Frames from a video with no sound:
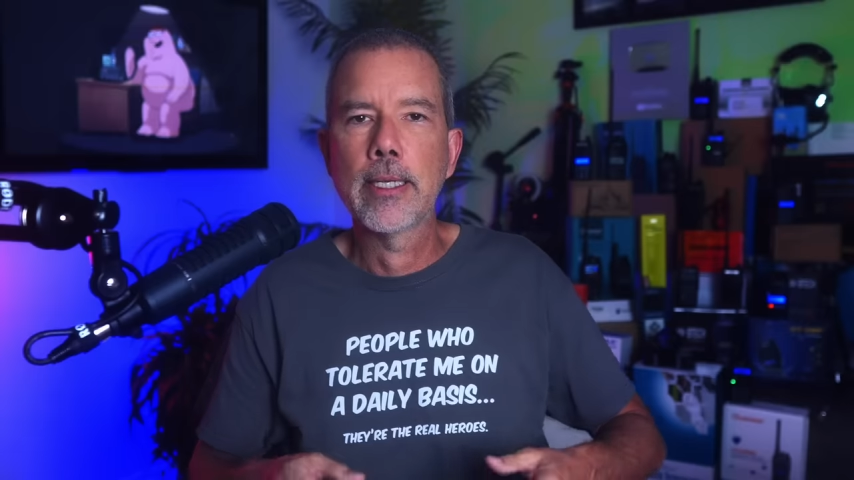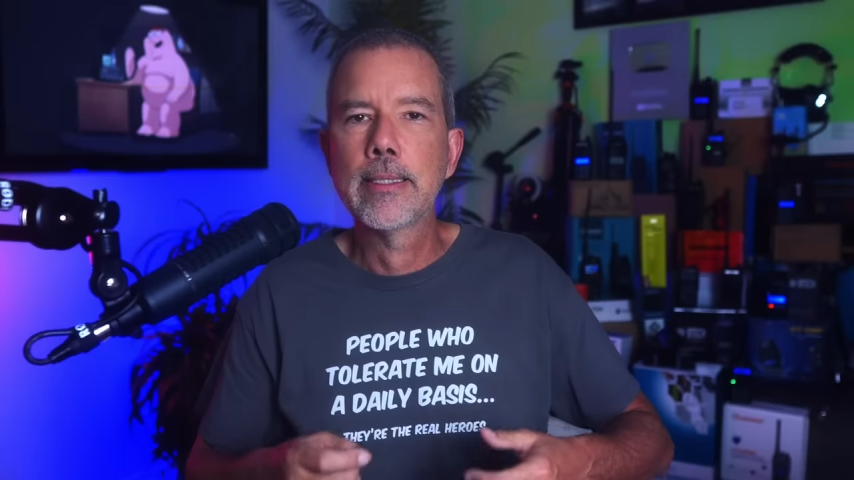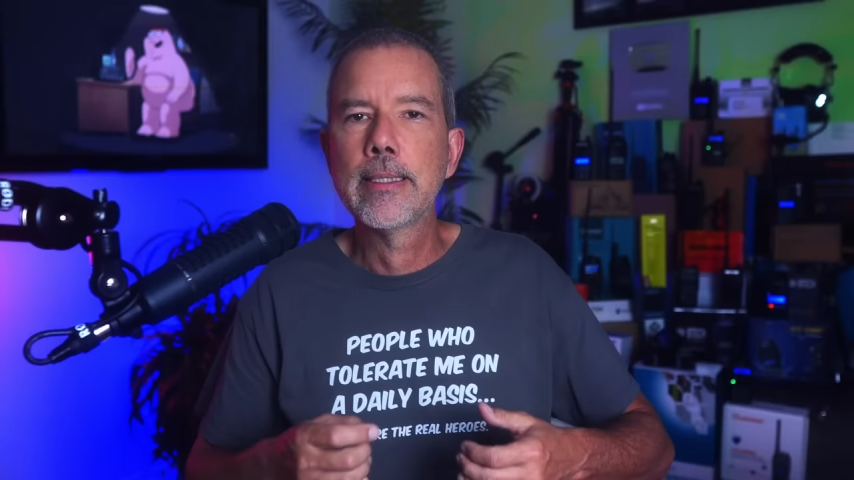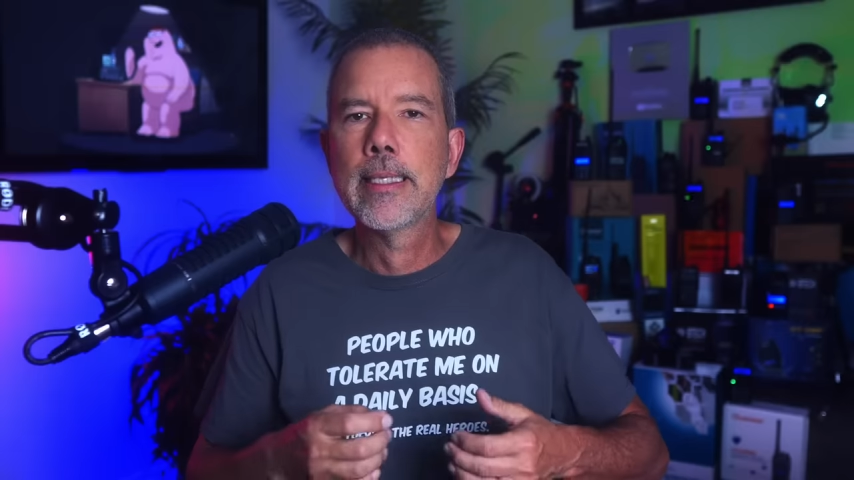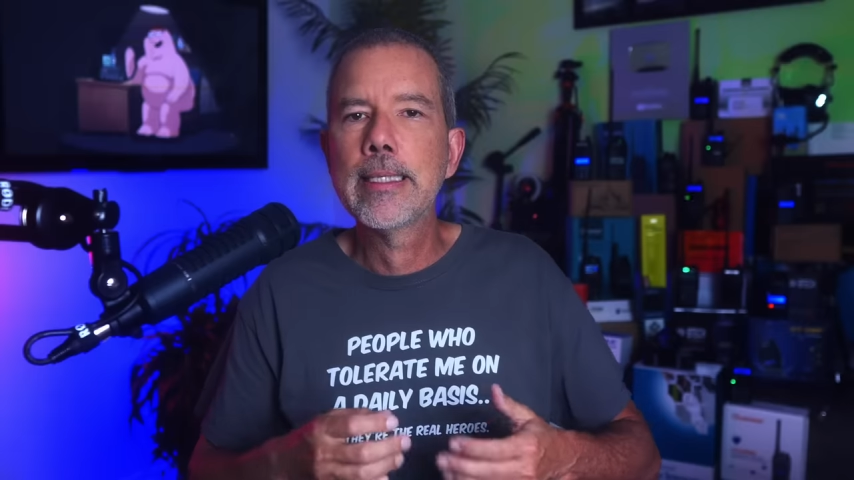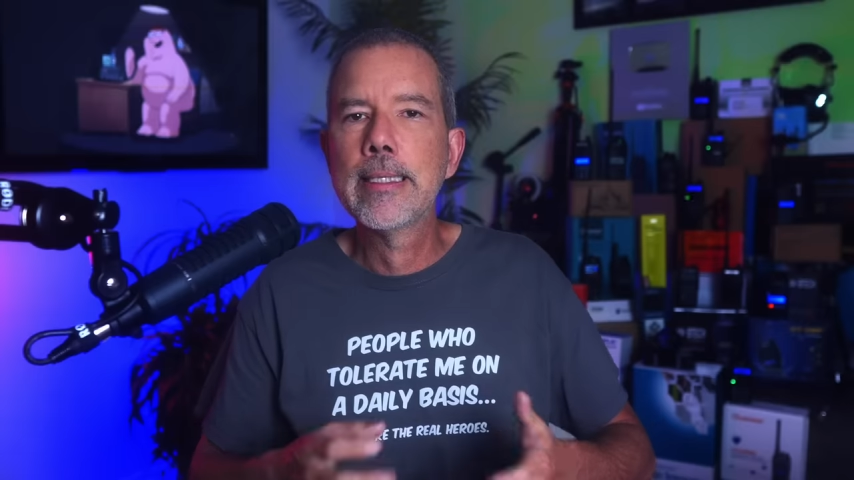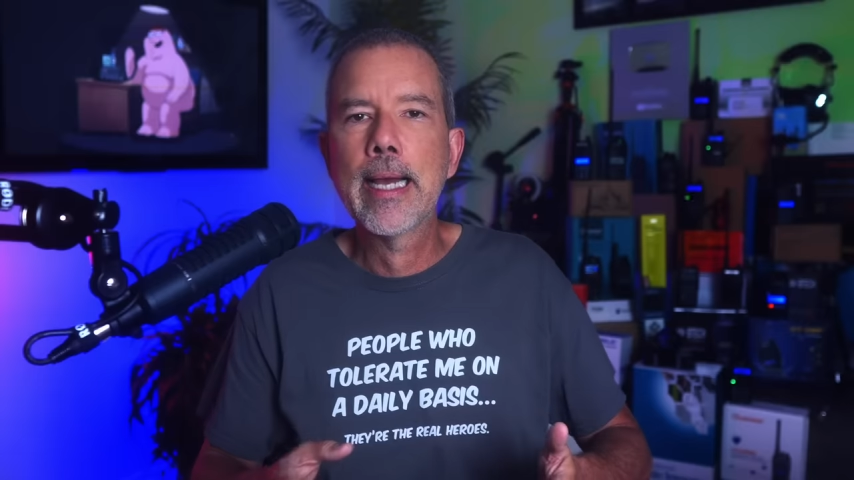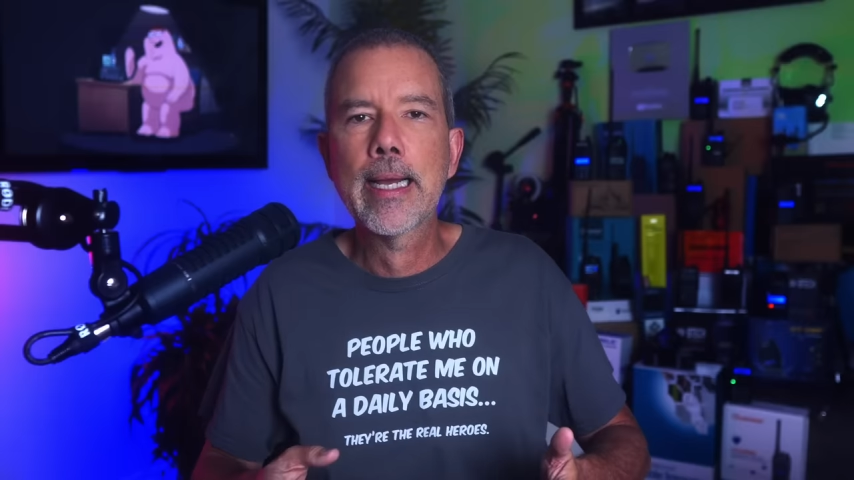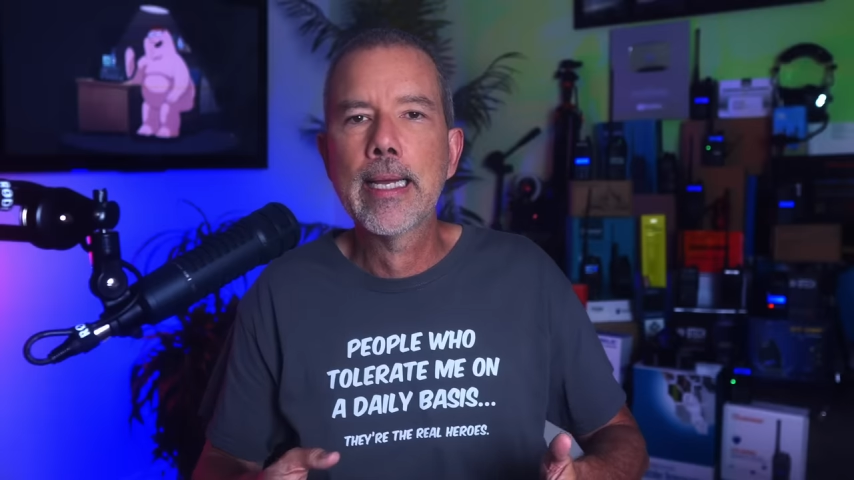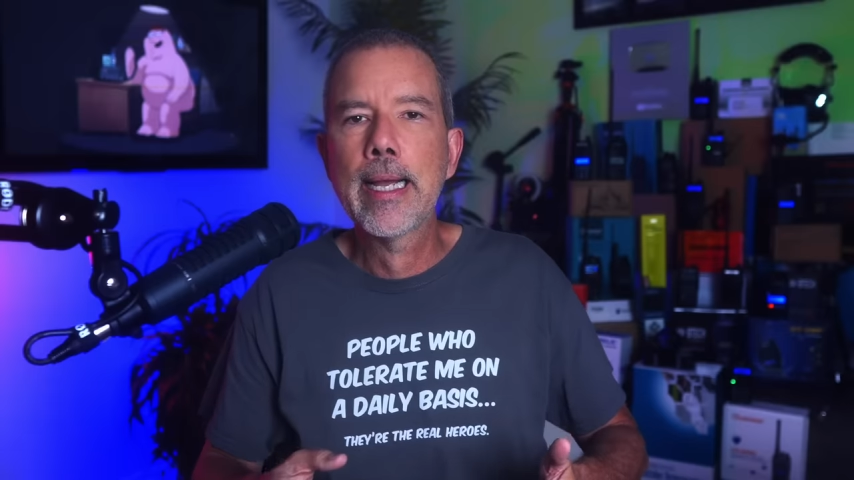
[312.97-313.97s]
license is
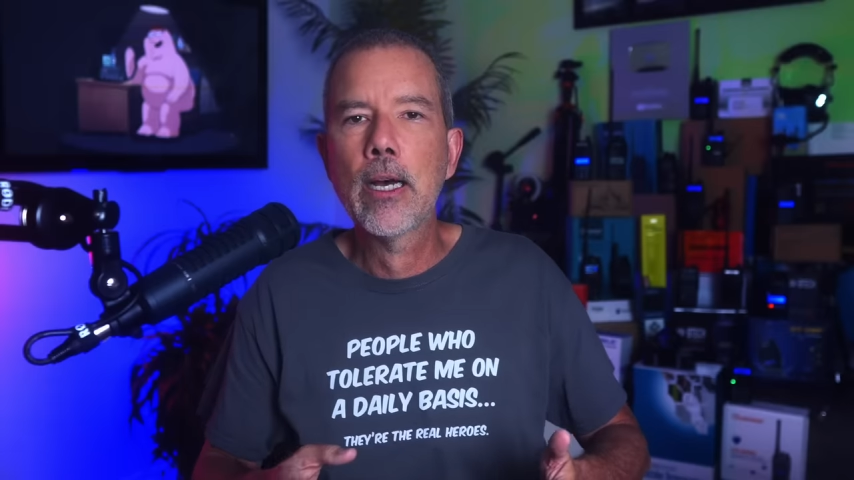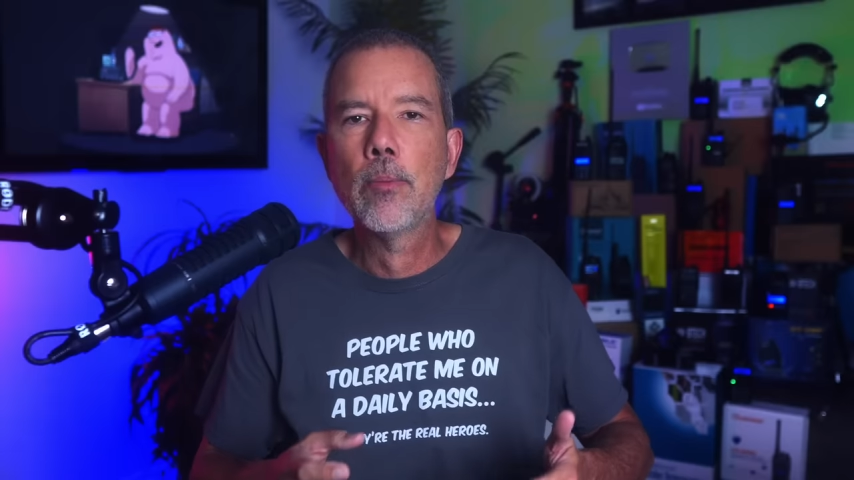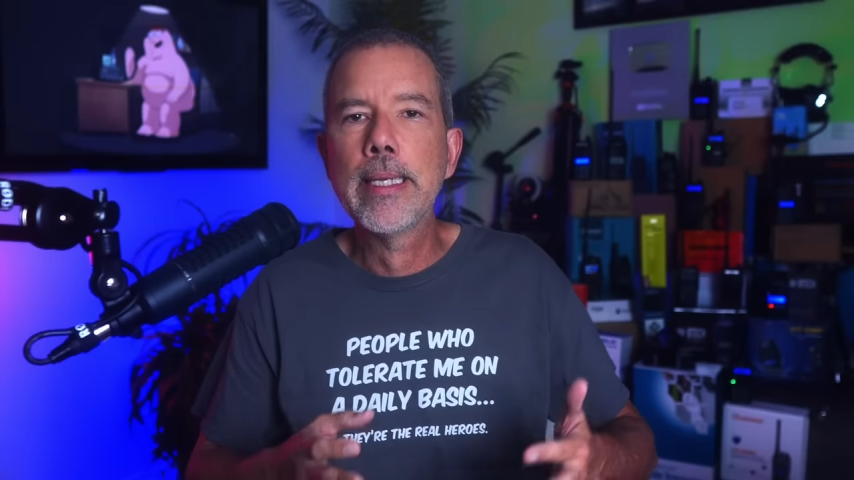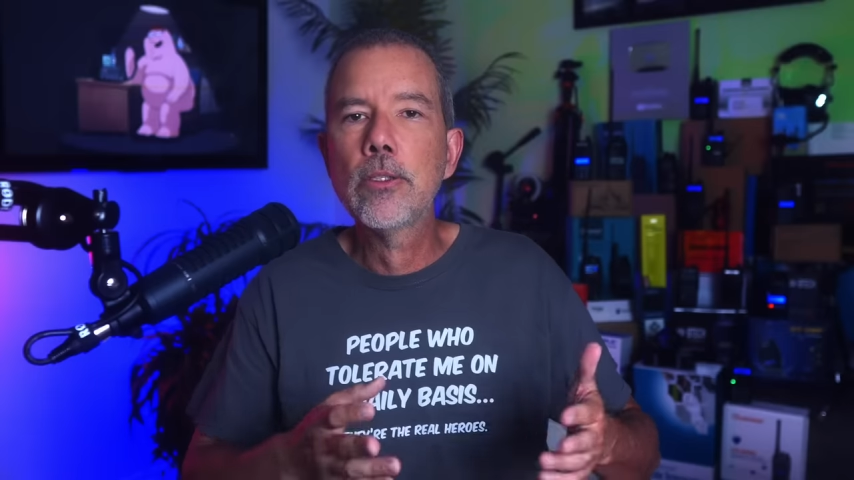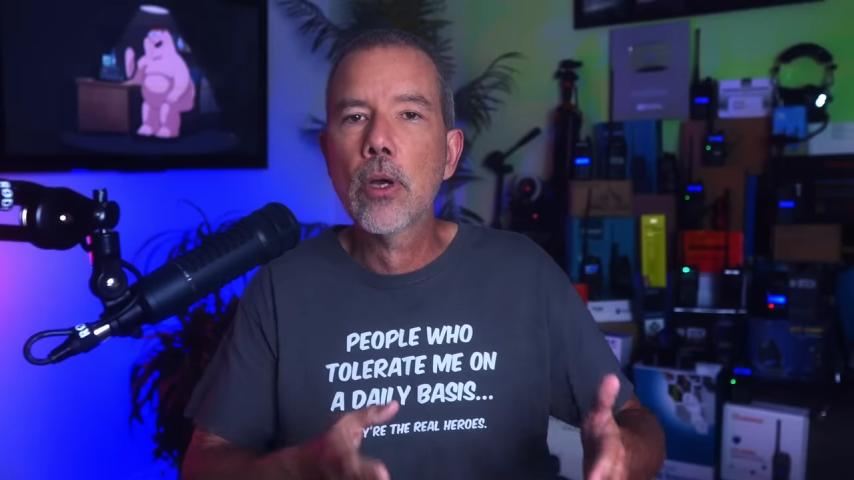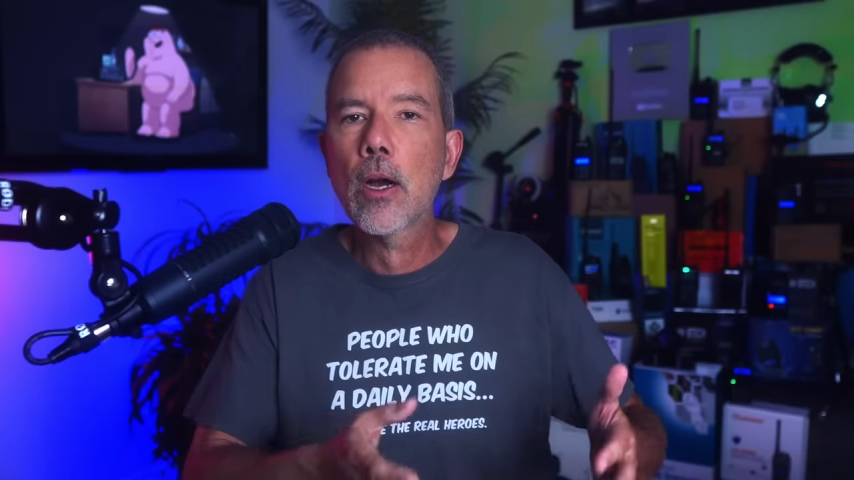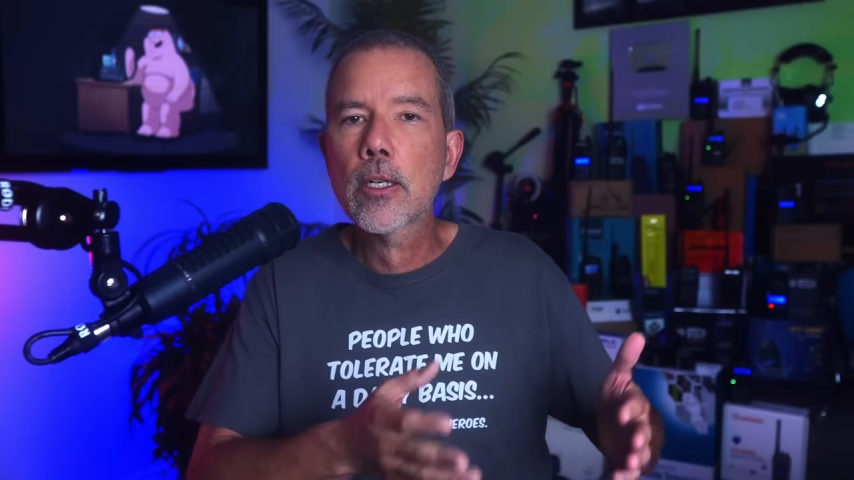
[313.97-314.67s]
not going to help me talk